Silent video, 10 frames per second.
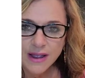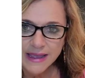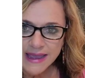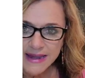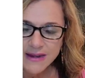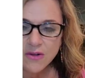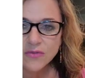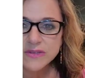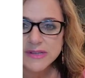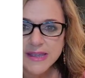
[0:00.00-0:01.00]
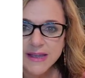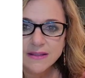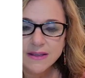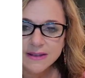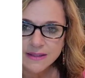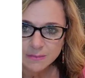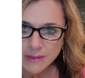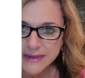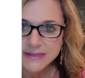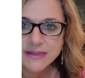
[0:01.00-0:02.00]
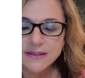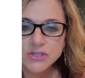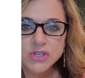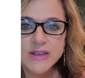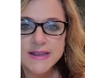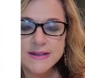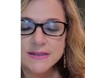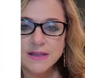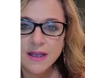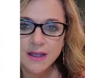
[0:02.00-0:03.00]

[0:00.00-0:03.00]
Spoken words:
heat it on the skillet, and then mix in the cheese,